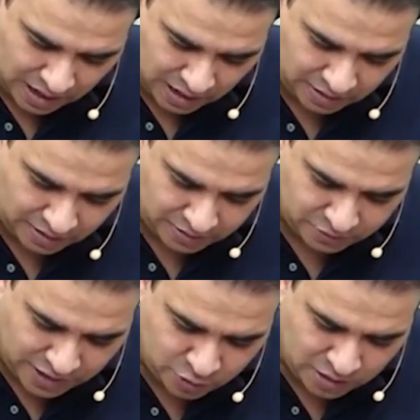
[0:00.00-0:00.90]
artery.
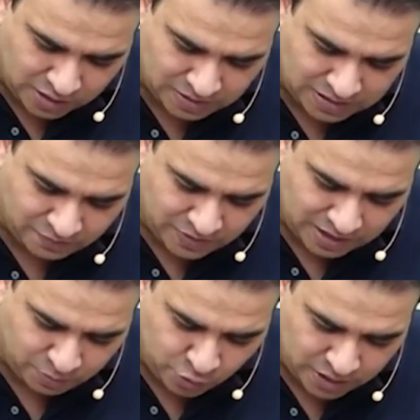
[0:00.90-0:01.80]
Try to label them where
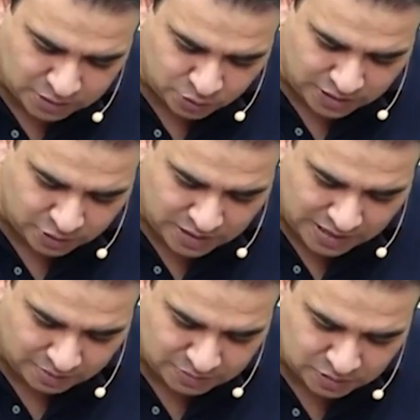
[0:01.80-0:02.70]
I'm doing it so that your
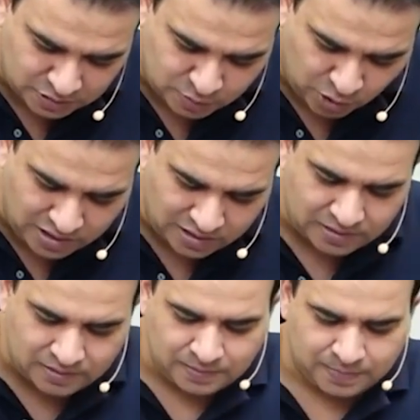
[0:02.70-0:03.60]
diagram is not spoiled.
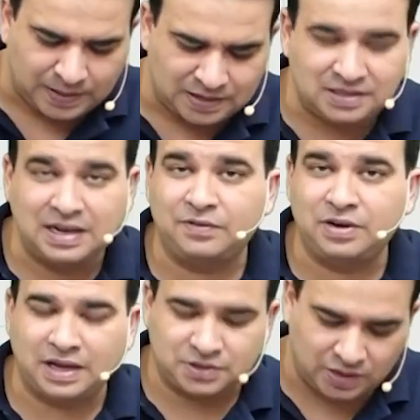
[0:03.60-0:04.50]
That is left
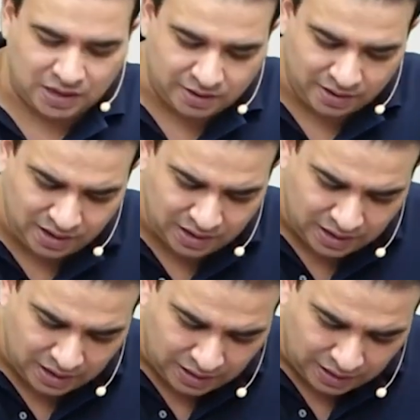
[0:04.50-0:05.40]
gastric artery.
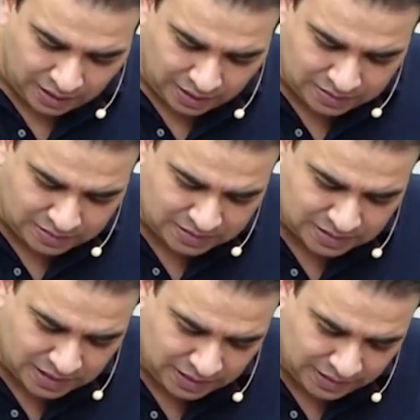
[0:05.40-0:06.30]
And these
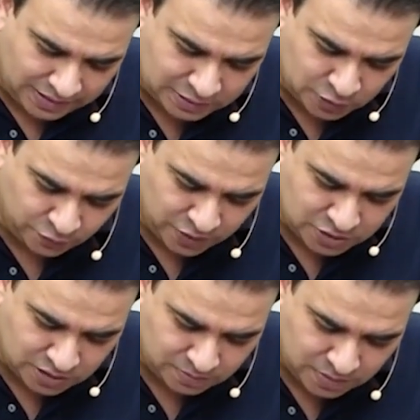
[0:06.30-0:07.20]
are the
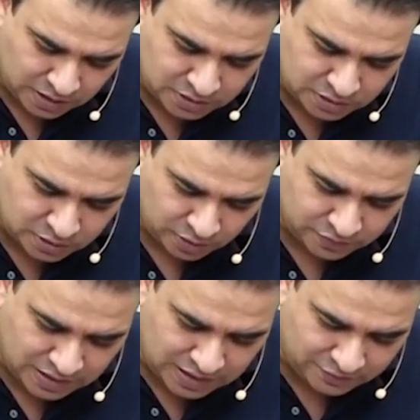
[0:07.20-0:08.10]
esophageal branches of
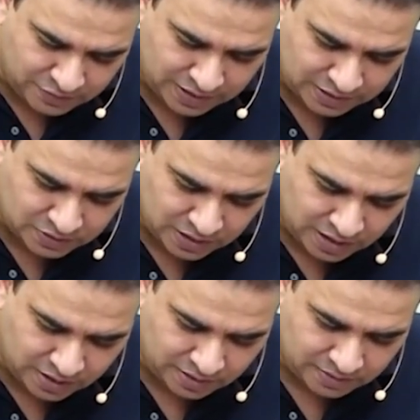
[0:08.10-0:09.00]
the left gastric
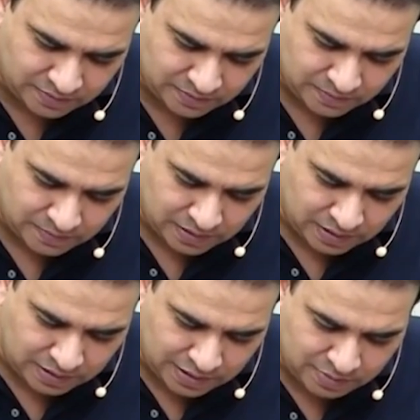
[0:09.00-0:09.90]
artery.
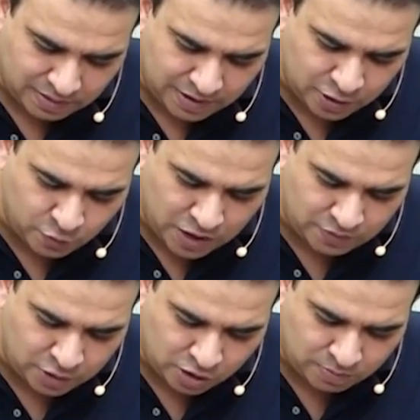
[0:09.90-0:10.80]
Let me remind you where
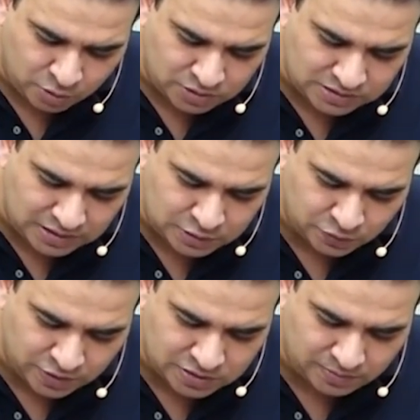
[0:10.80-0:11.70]
we talked about these
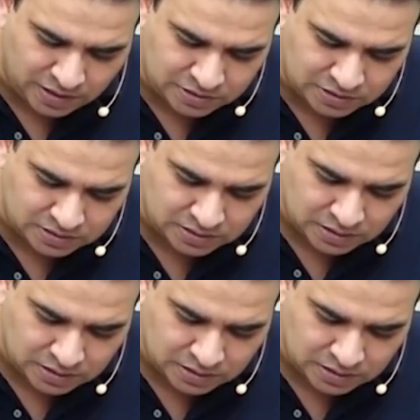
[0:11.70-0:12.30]
esophageal branches.